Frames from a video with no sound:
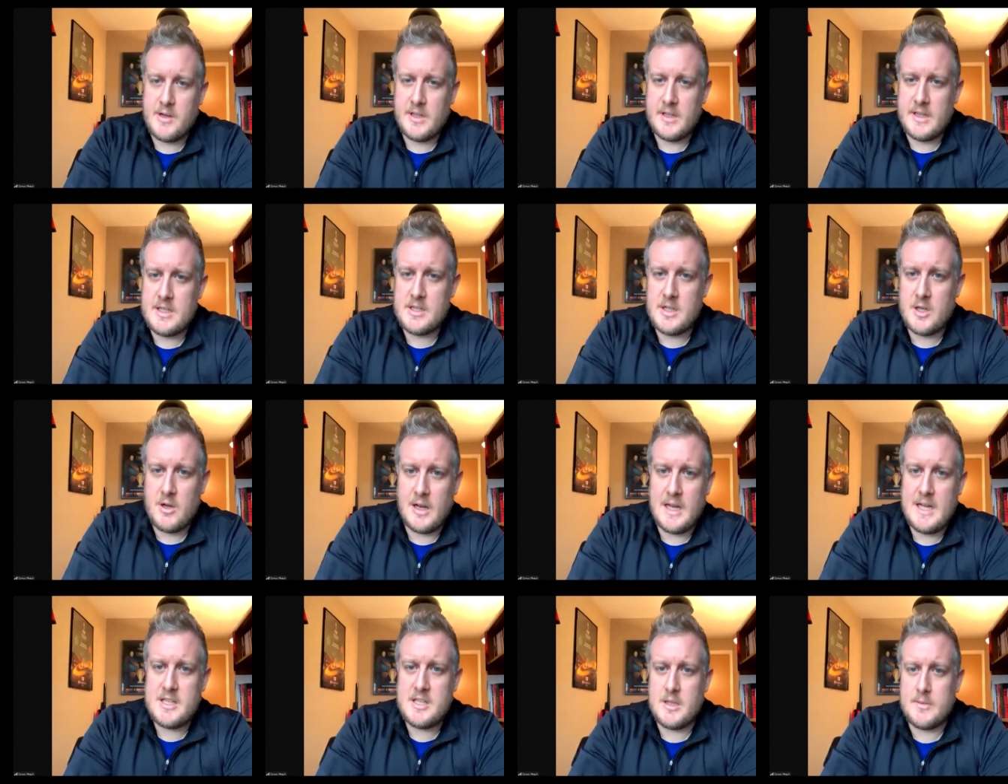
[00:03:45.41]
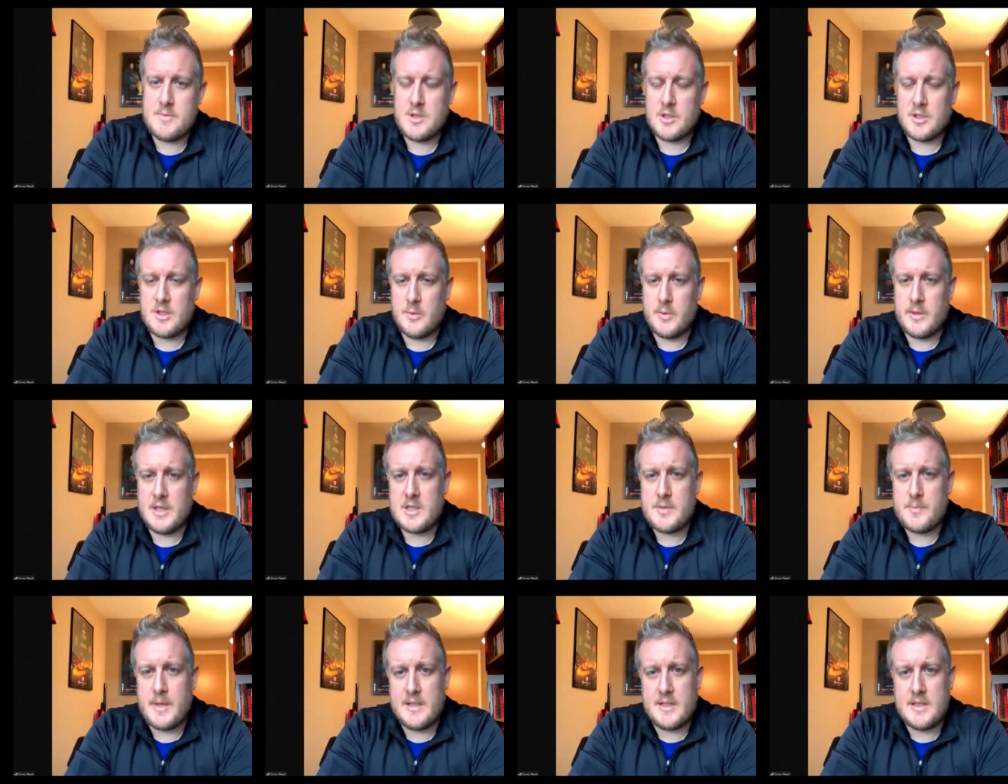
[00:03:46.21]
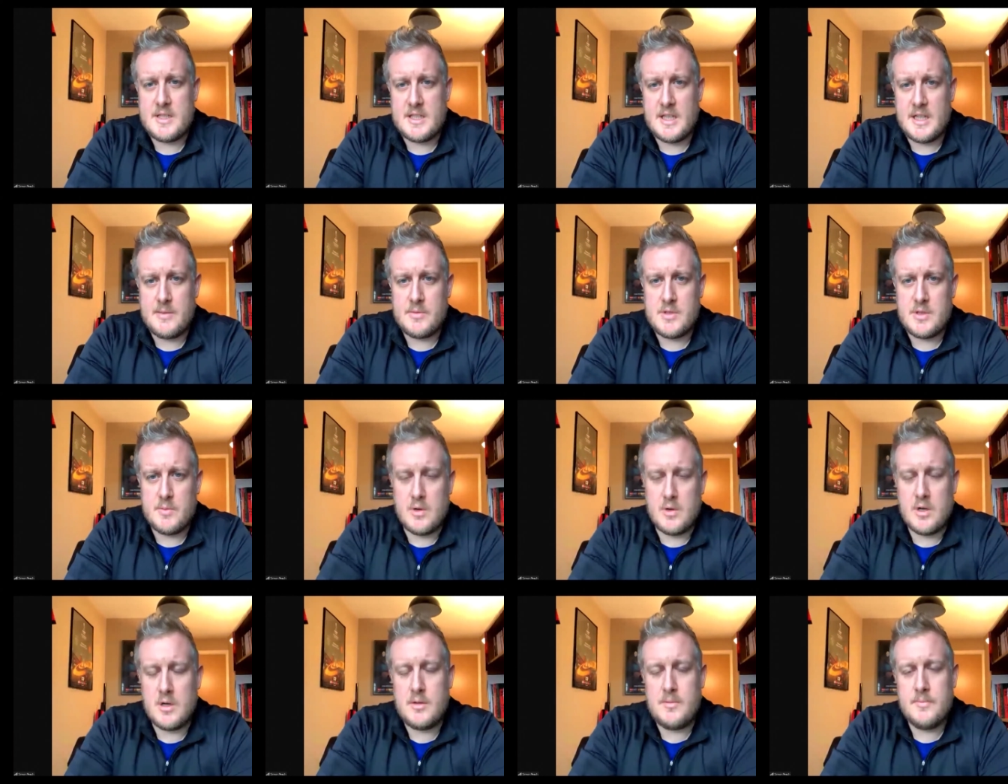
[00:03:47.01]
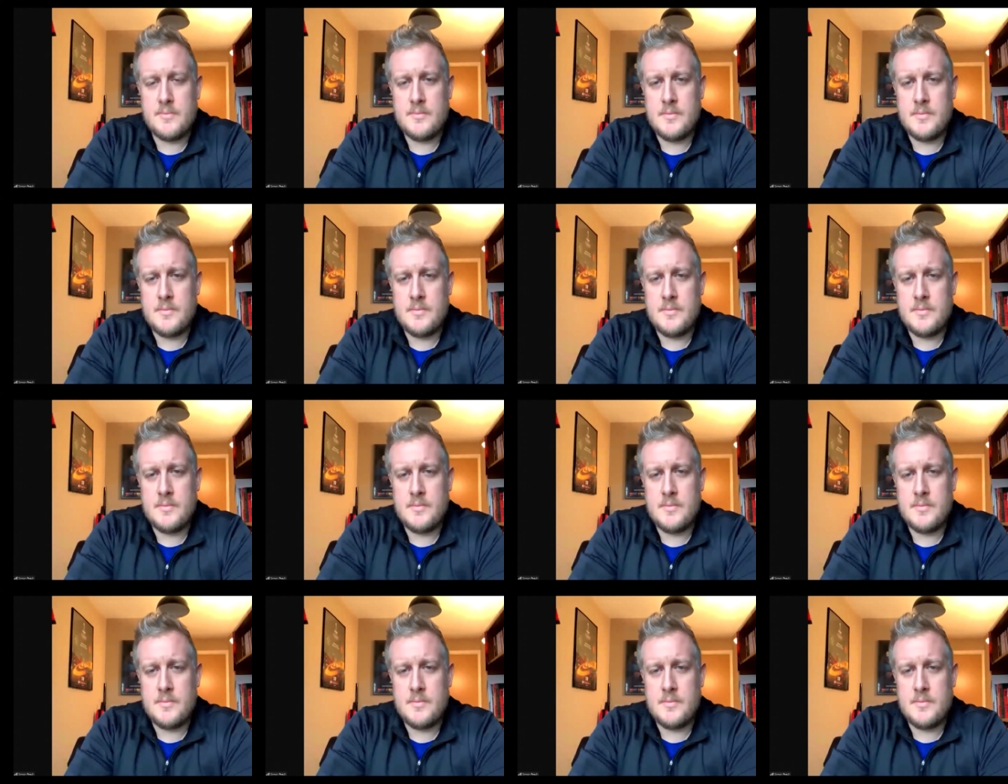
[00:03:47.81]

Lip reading: and there's no let up. So can we expect the same tomorrow?